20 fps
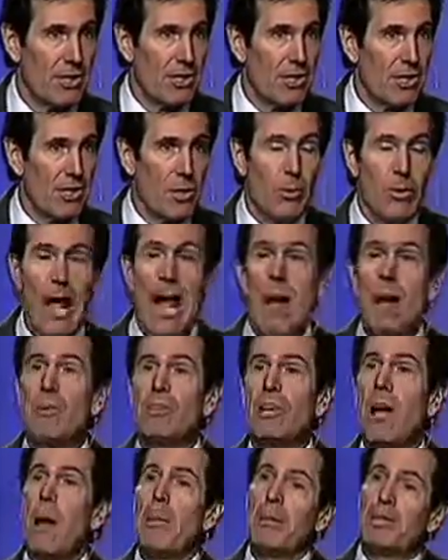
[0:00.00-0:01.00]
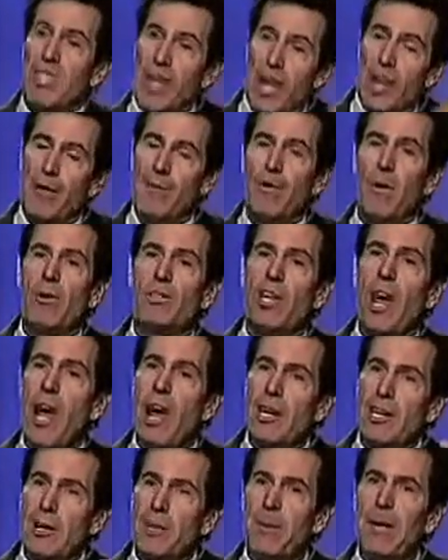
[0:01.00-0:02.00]
So when I was on the telephone
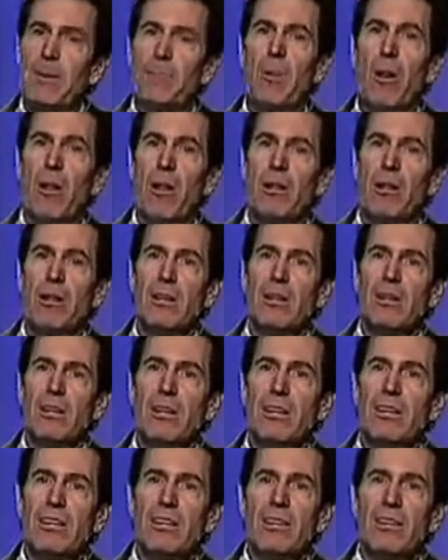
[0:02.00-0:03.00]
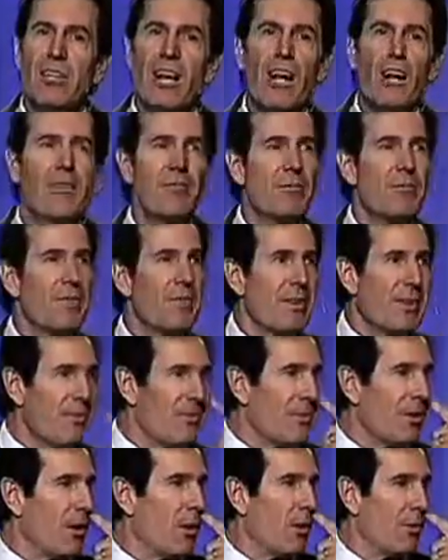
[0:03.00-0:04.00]
talking to people,
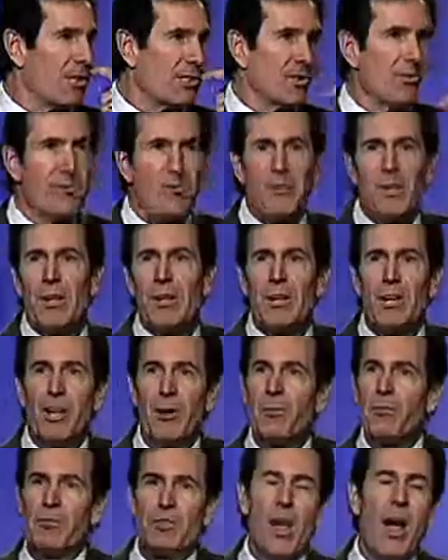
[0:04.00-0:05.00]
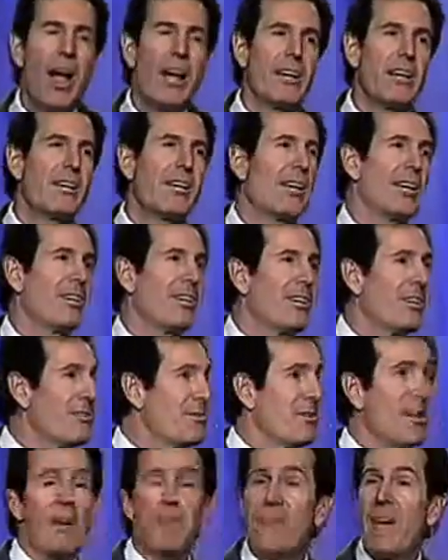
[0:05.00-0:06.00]
it was, talking to
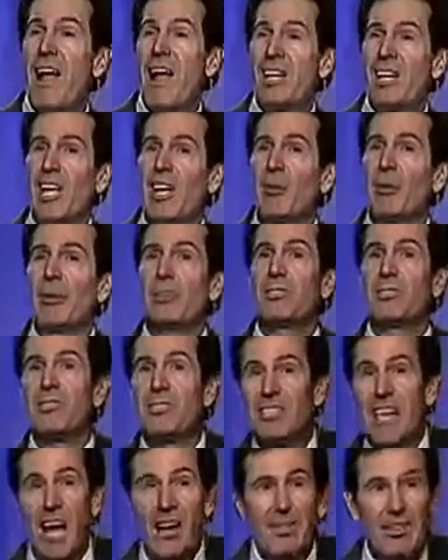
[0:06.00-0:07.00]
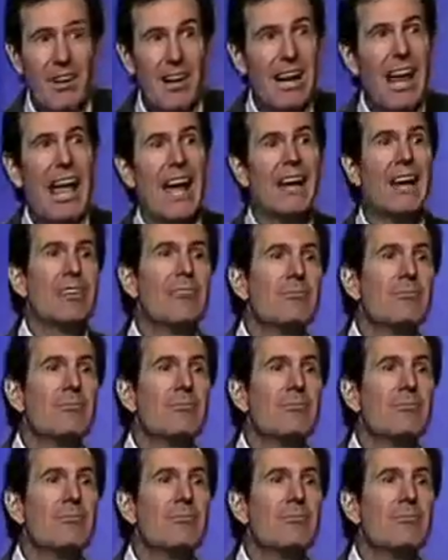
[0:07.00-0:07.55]
Jeff Gilbers in South Carolina,